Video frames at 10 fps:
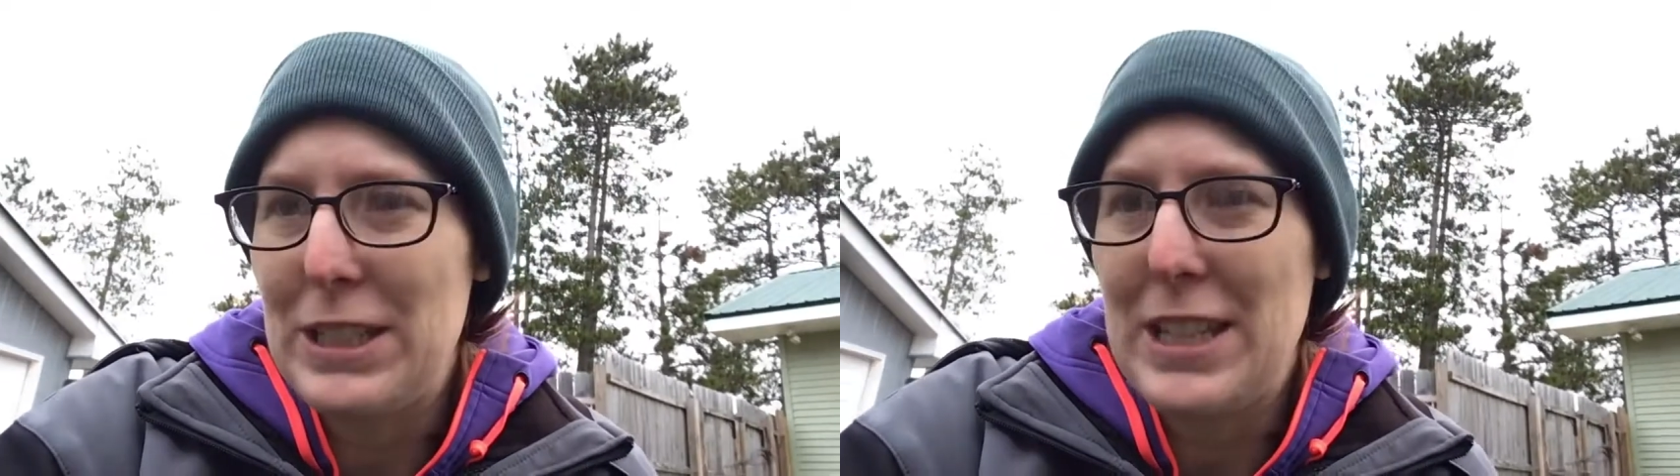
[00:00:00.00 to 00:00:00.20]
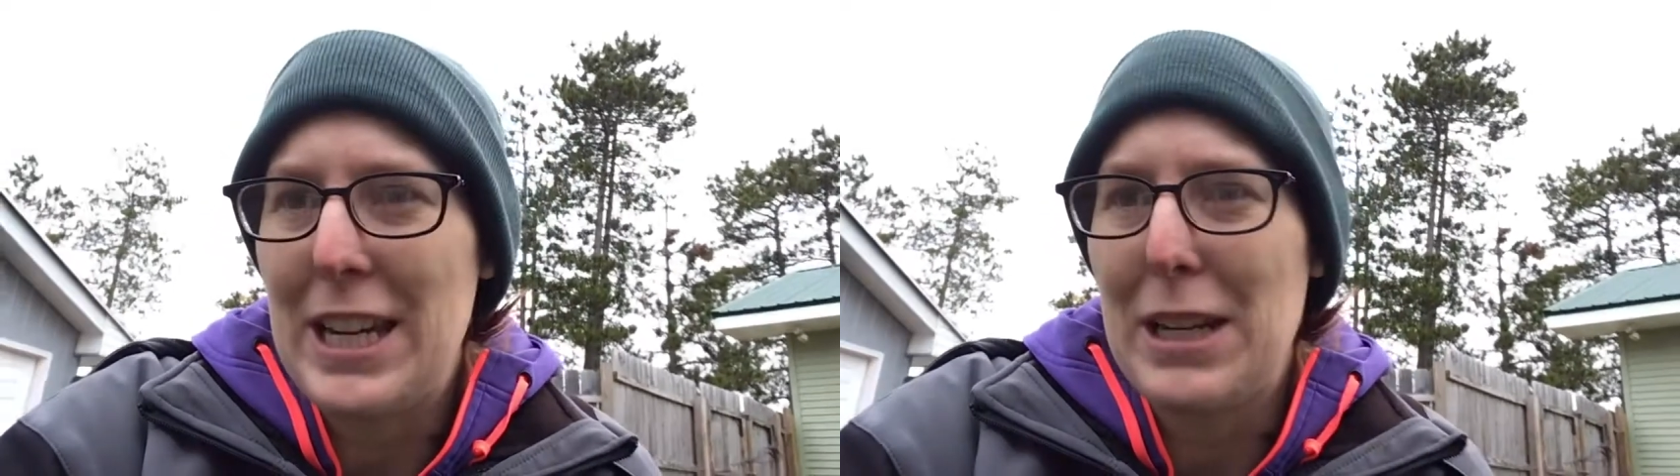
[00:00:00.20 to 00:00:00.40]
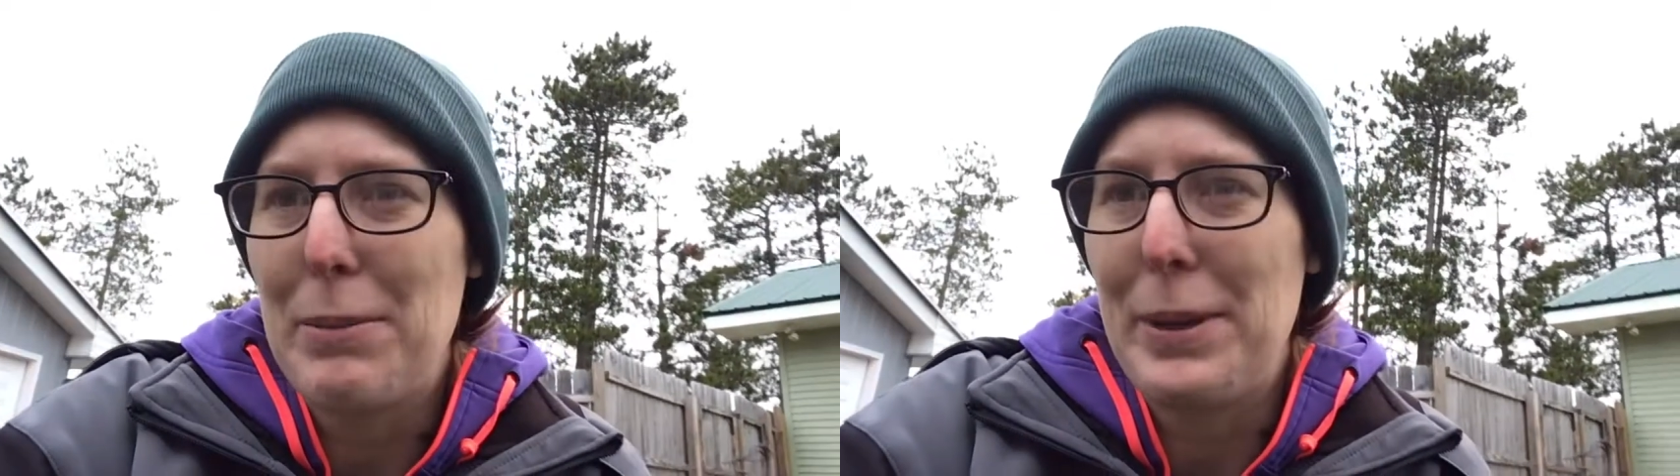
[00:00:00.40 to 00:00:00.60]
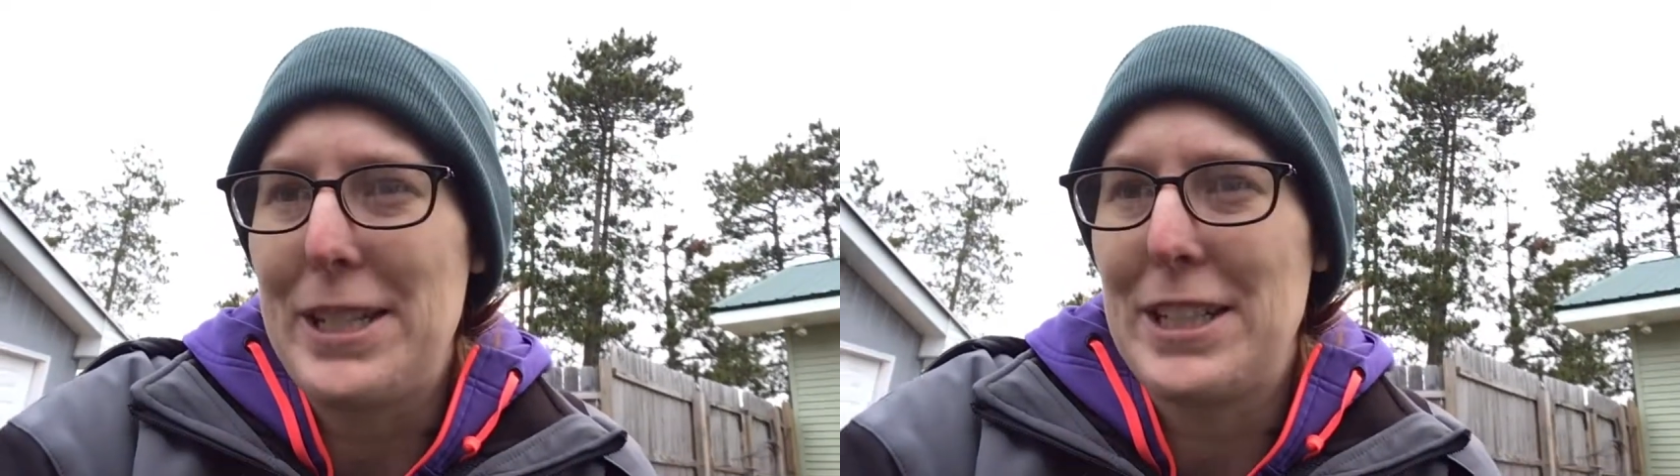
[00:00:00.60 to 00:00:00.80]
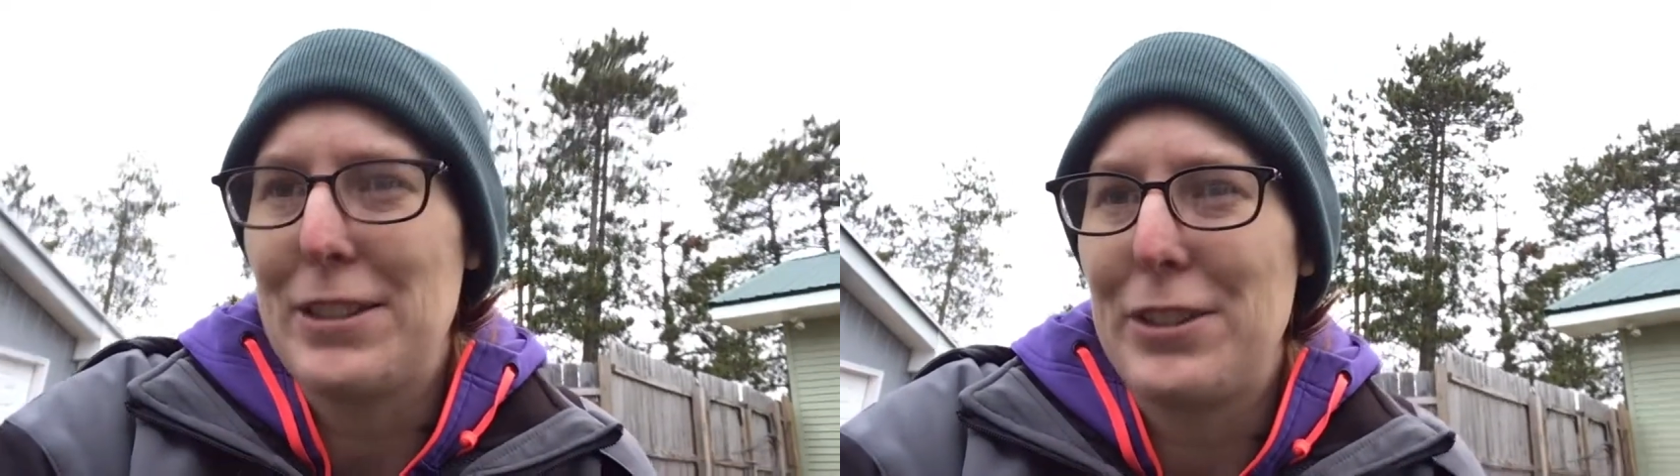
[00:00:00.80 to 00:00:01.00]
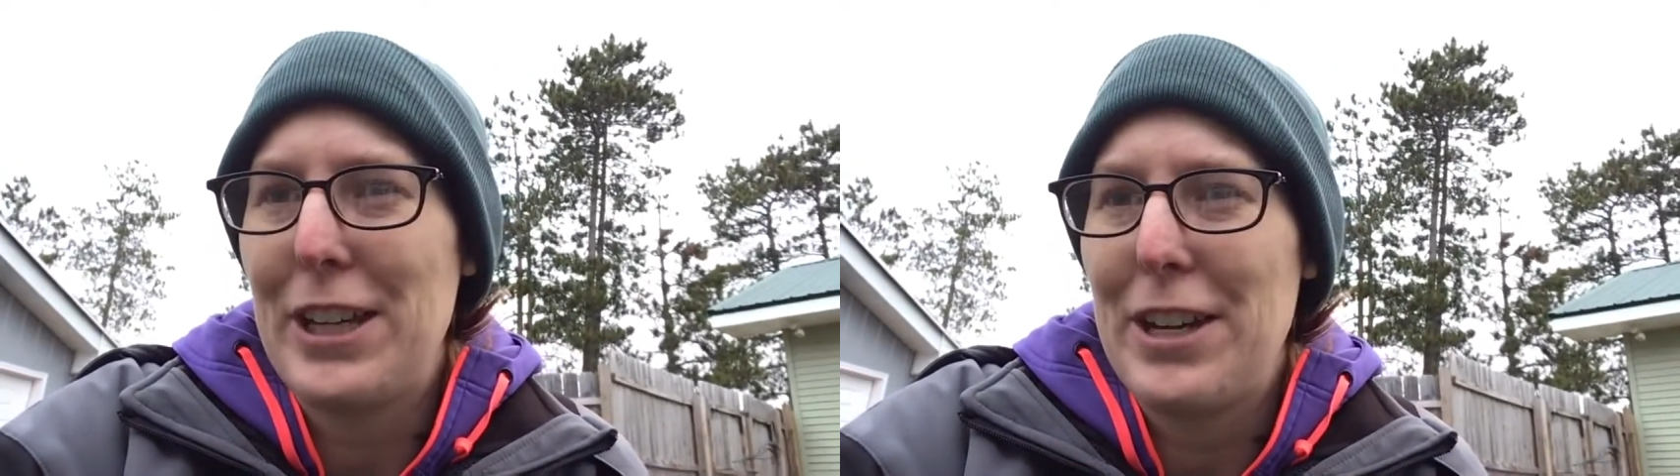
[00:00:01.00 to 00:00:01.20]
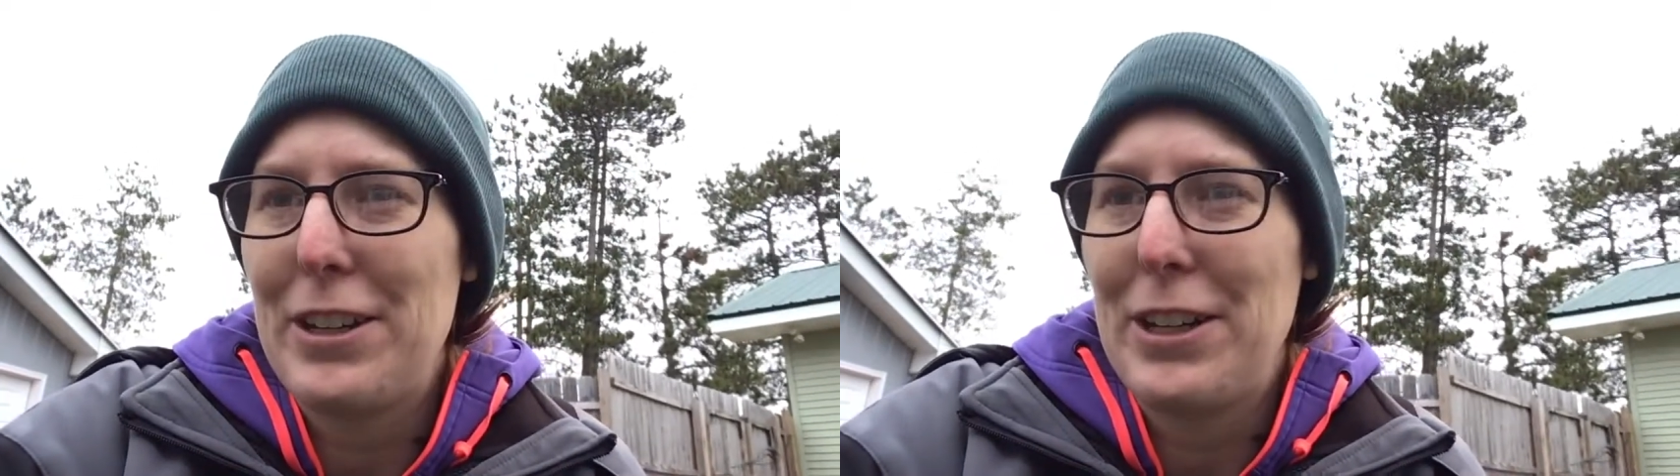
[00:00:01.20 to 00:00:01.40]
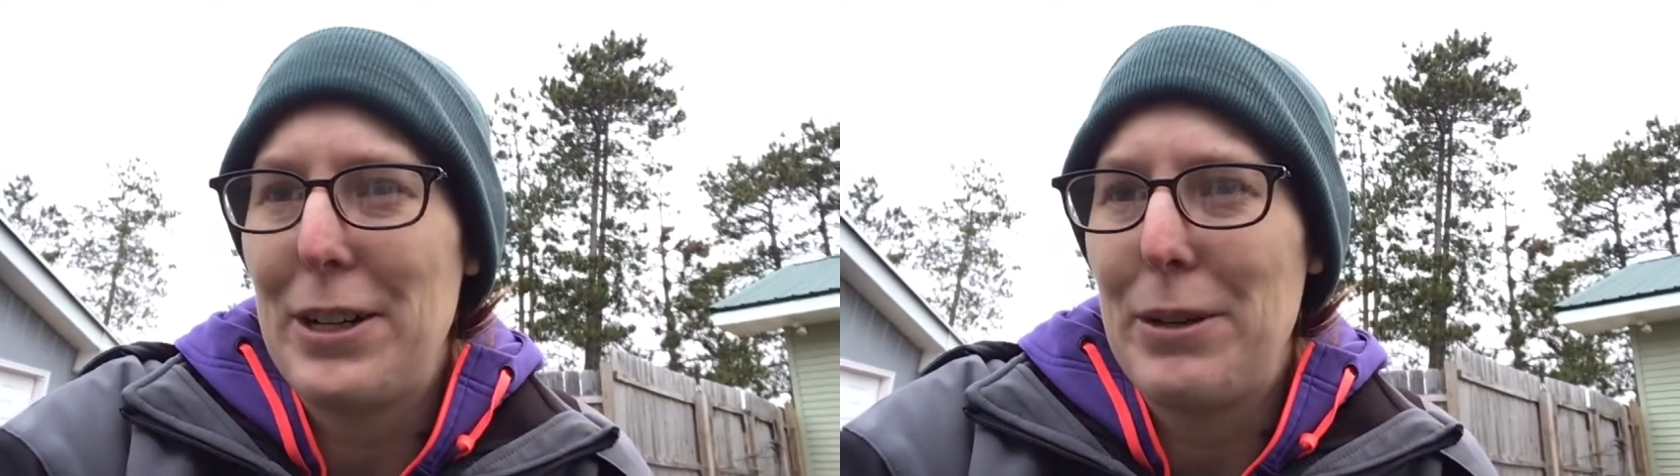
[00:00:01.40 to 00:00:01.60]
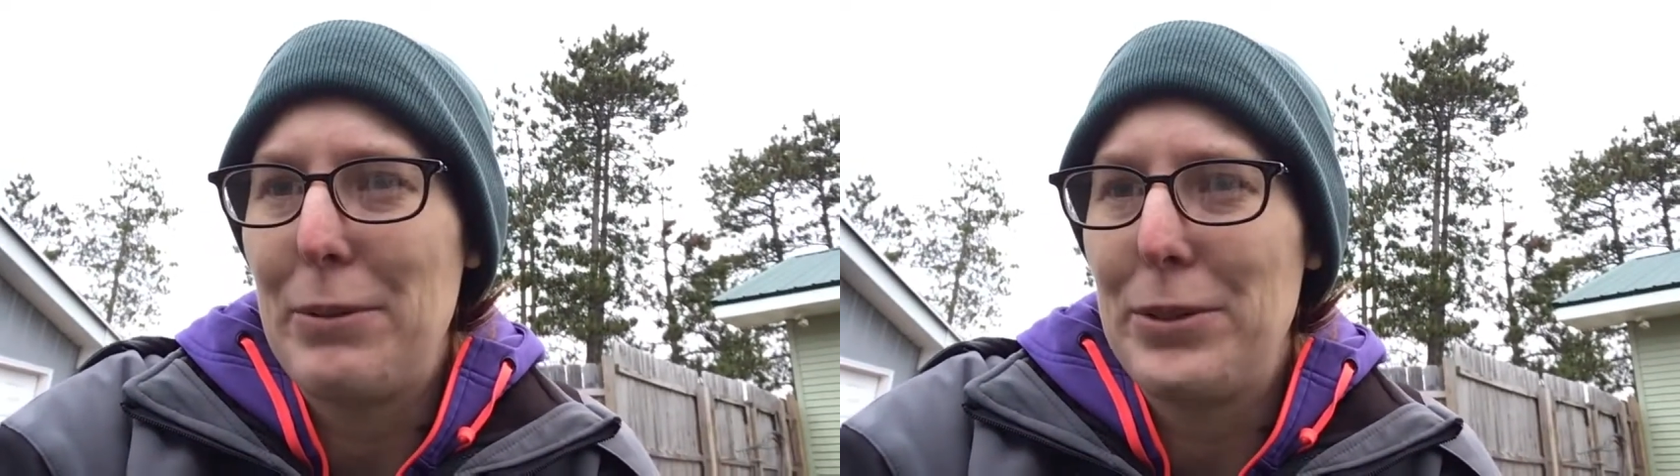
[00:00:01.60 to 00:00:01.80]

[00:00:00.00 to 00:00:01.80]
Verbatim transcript: taking a basic look at her, I'll um,